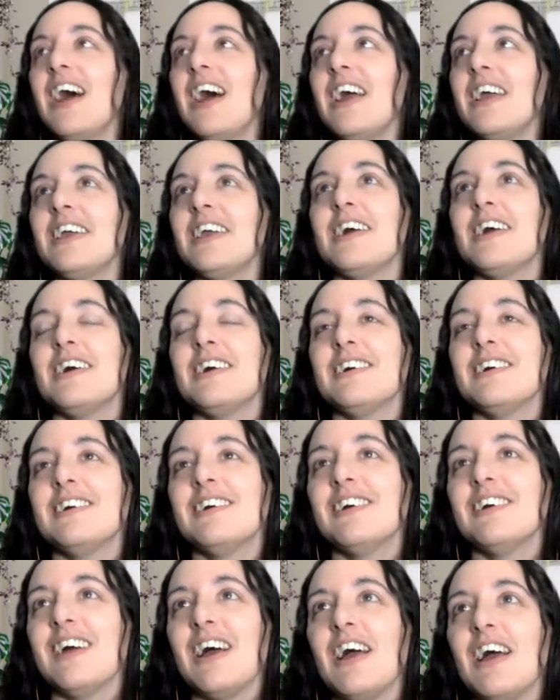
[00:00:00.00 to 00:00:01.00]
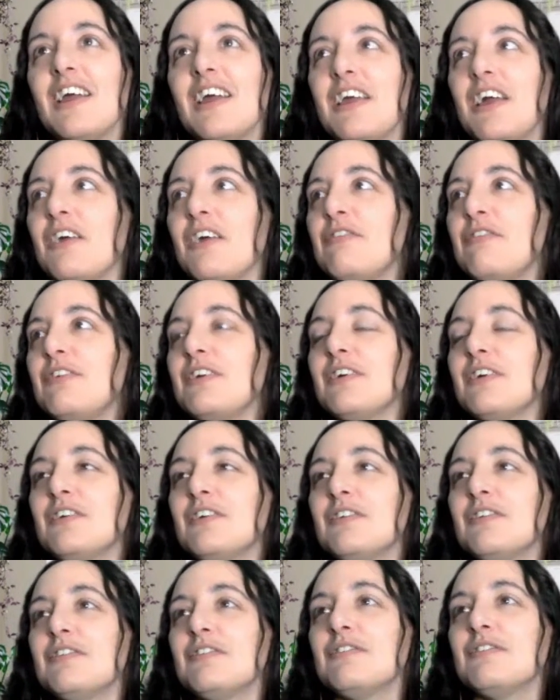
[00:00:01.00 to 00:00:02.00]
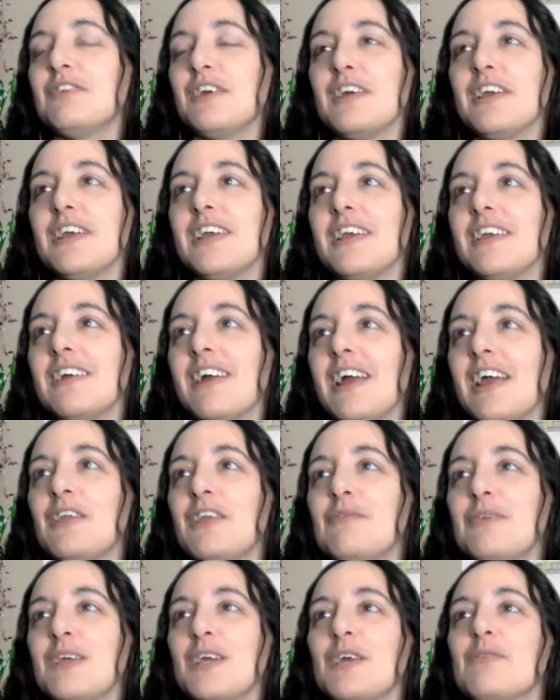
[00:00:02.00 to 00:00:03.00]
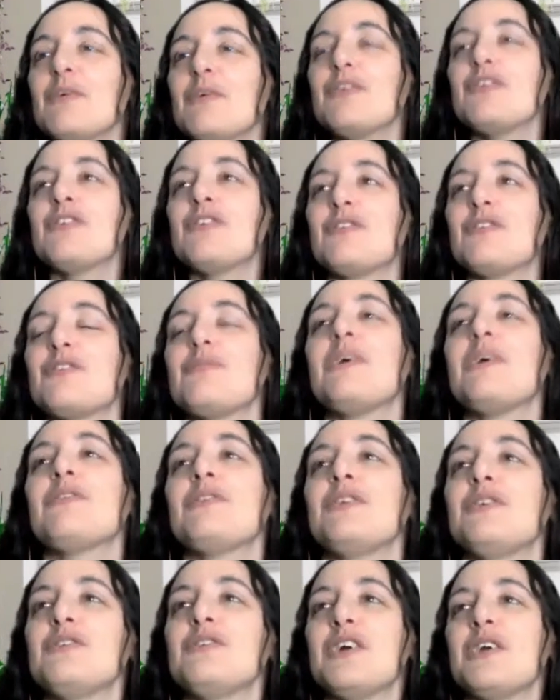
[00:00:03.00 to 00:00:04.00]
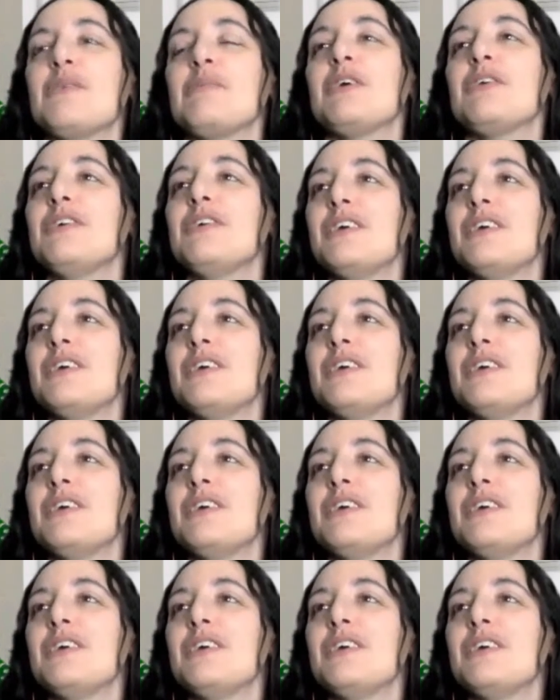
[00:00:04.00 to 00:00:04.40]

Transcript: I uh I feel I had a big emotional response when you were talking about